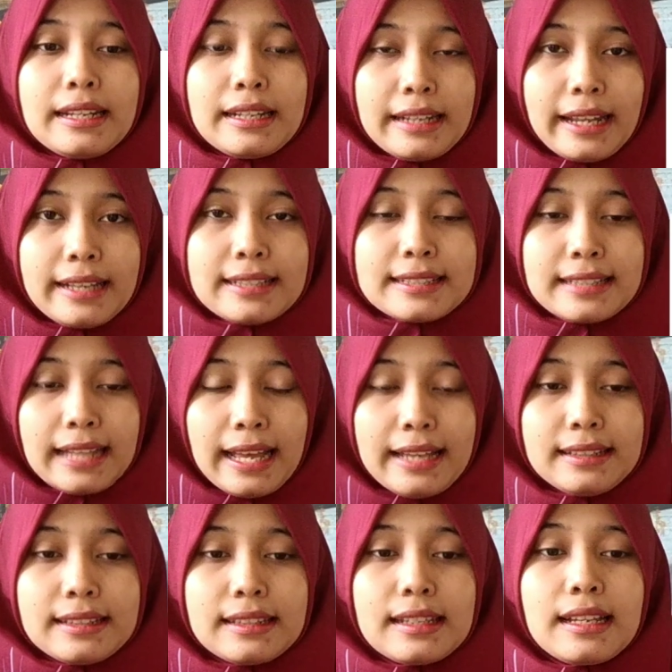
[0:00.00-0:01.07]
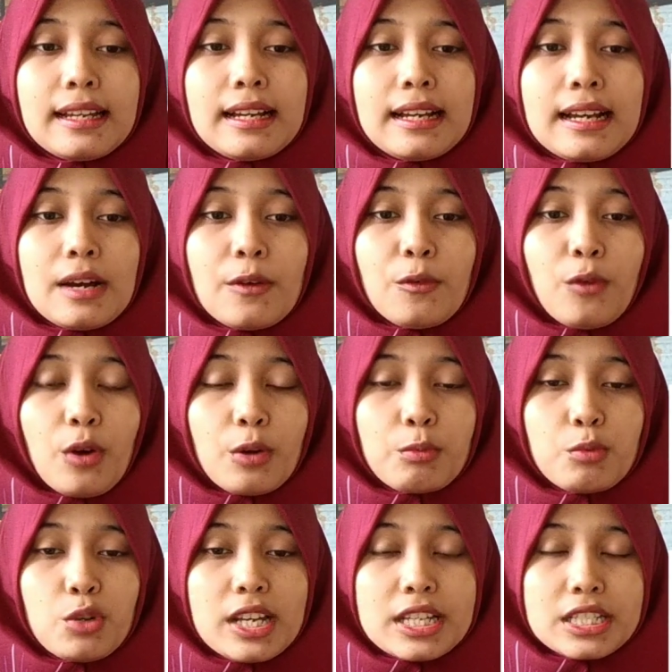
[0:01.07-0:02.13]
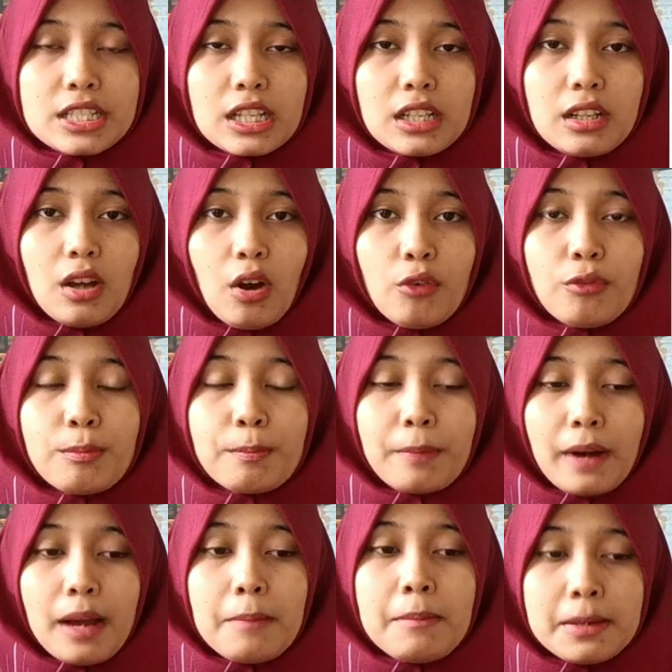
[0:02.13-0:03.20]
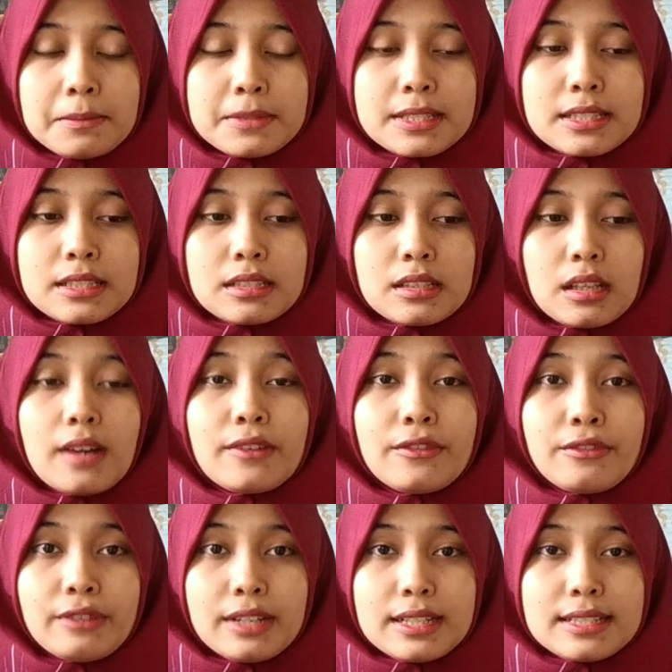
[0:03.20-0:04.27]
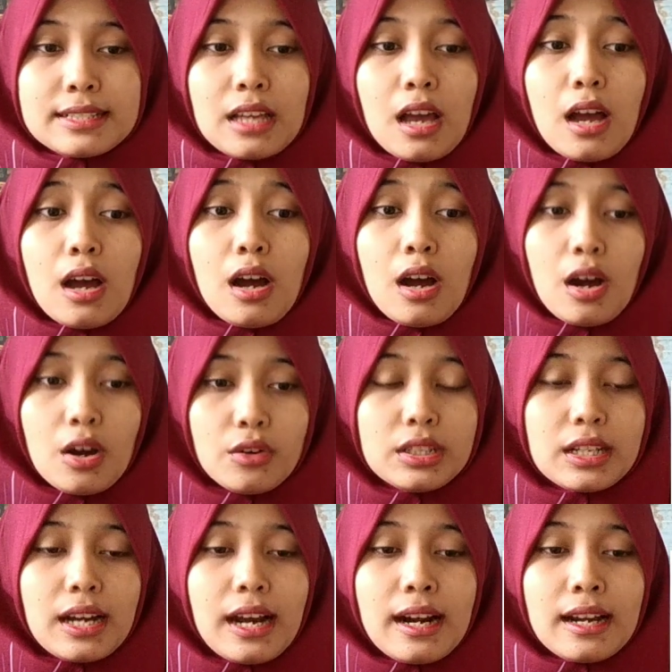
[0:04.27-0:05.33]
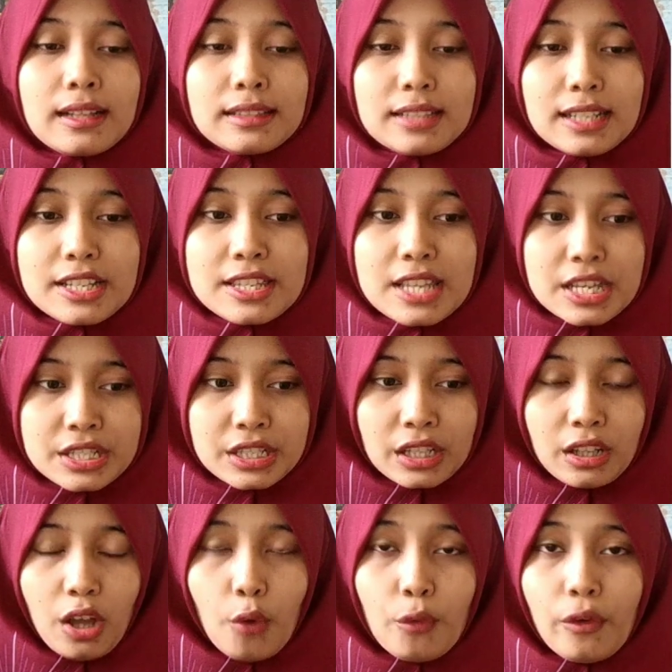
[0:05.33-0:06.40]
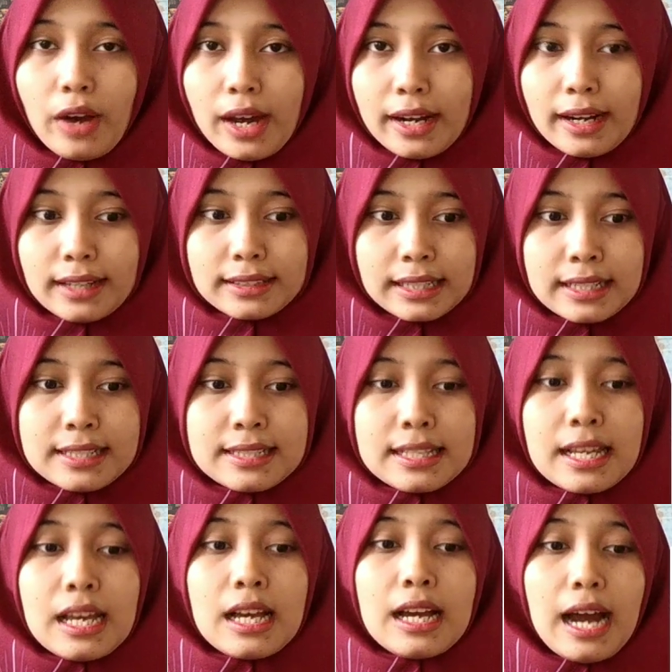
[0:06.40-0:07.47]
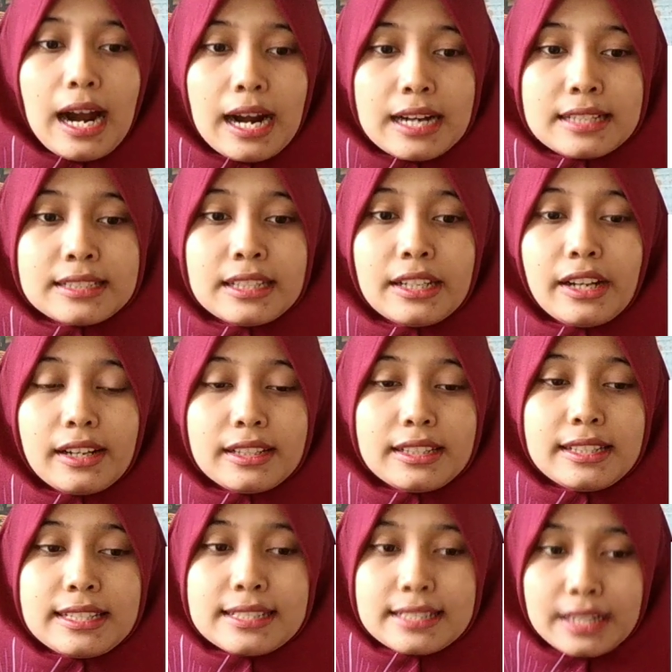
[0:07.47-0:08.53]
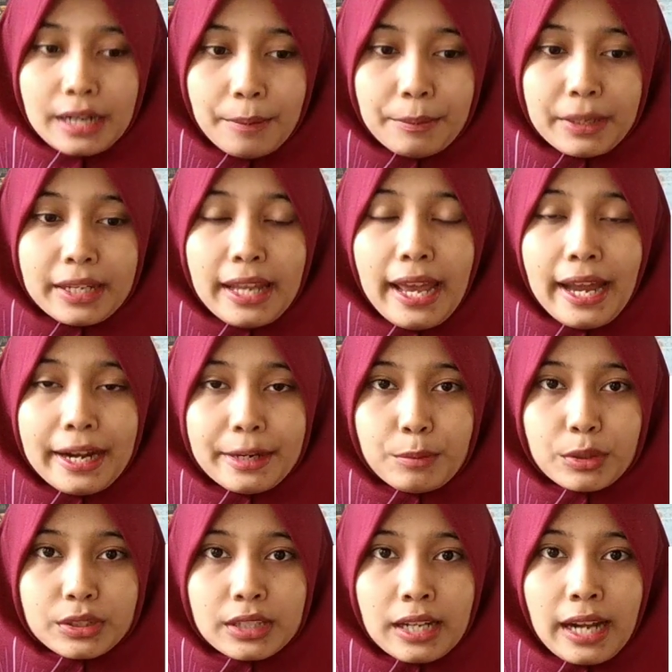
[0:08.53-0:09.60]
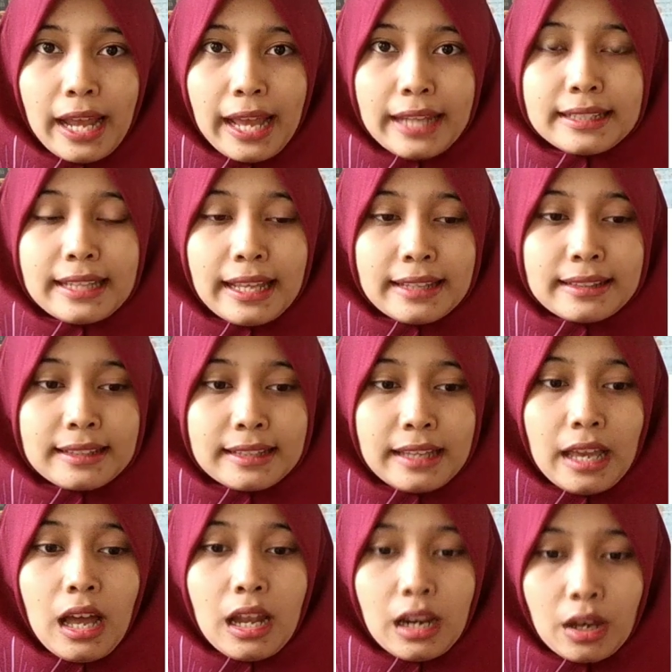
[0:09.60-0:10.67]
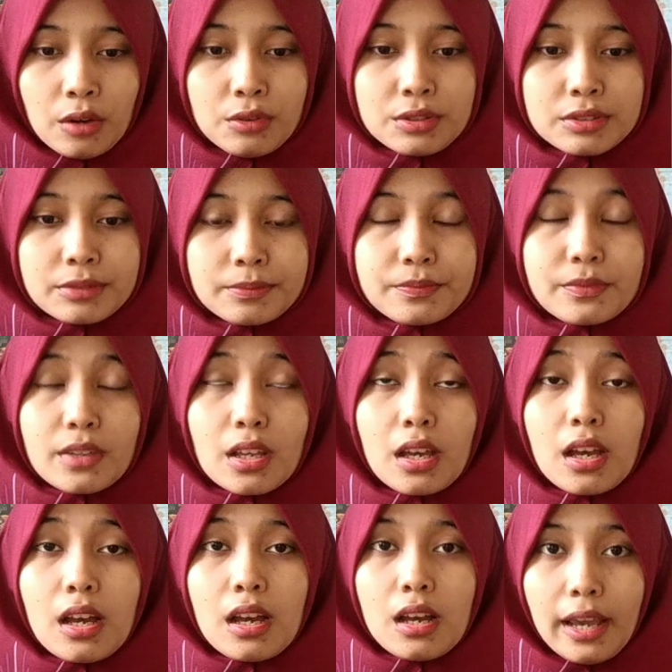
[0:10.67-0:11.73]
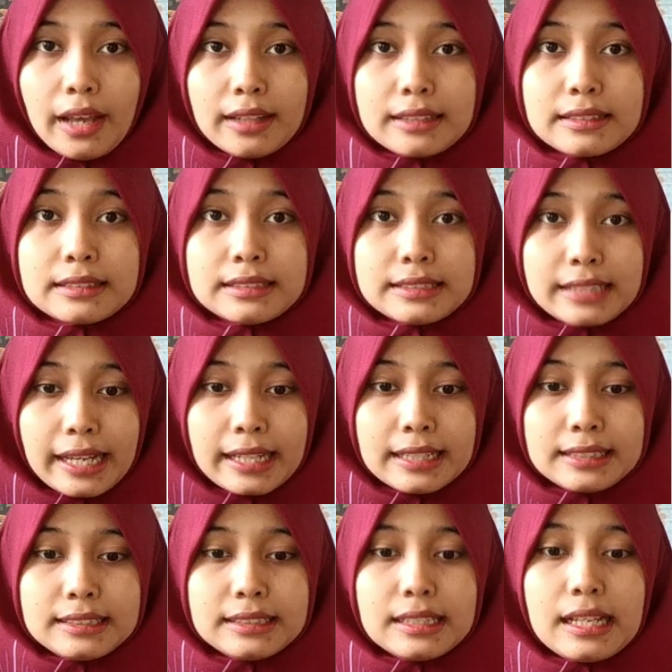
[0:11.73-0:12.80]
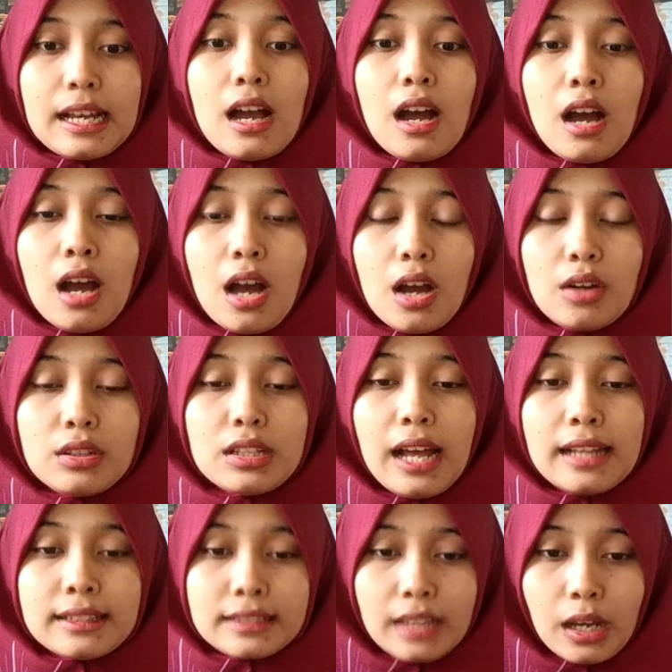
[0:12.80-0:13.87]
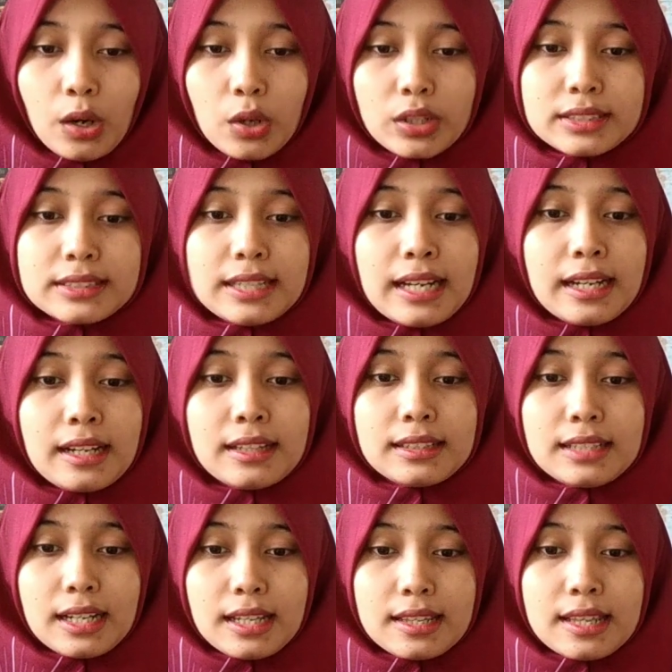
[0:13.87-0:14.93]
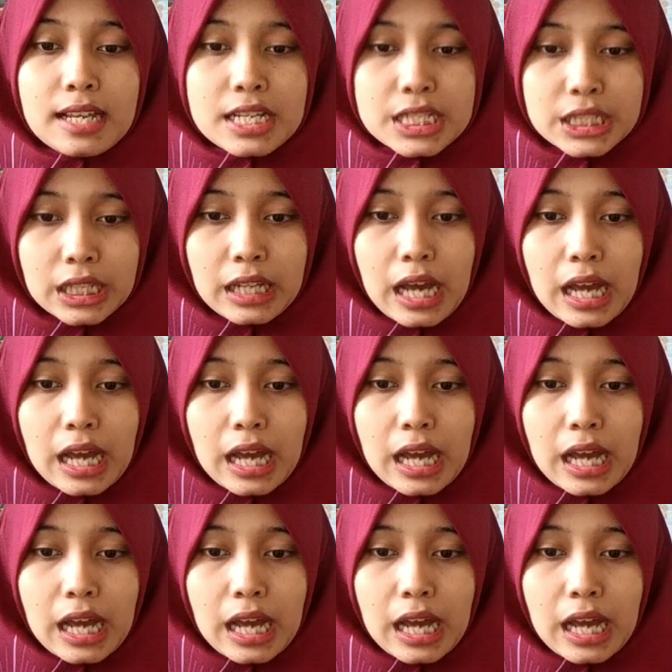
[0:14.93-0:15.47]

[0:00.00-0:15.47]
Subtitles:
Next slide. Formulation of problems. First, how the characterization of characters are generally described in Harry Potter and Deathly Hallows. And second, how the antagonist characterization